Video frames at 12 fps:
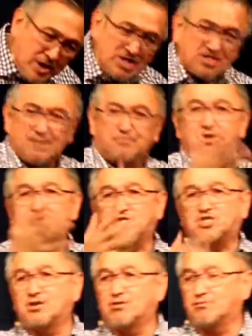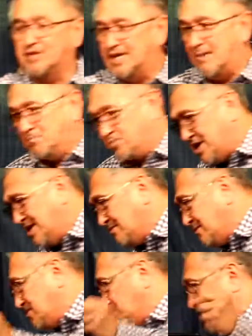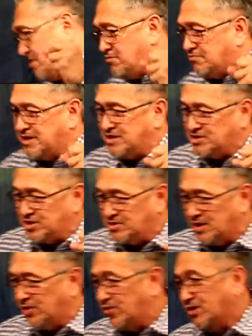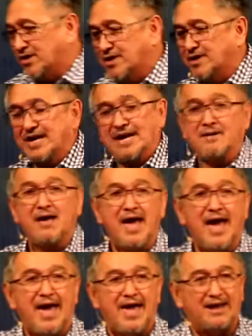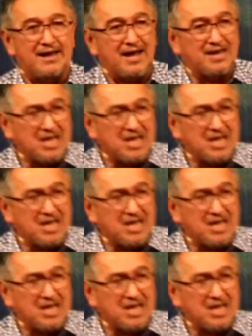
raised up their children and bring their children to the Lord and, and, and